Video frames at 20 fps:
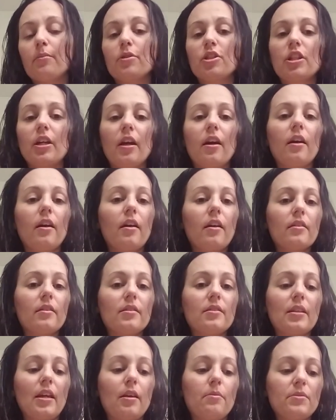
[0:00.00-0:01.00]
share the
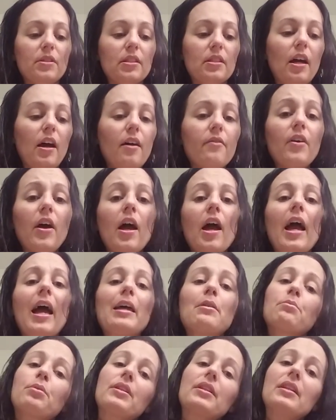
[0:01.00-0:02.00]
same stuff,
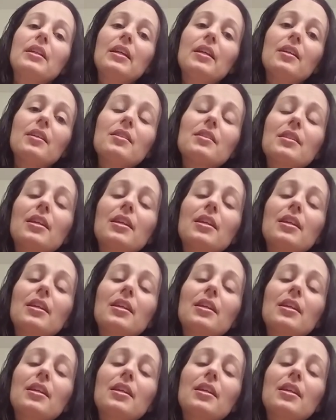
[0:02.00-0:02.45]
and please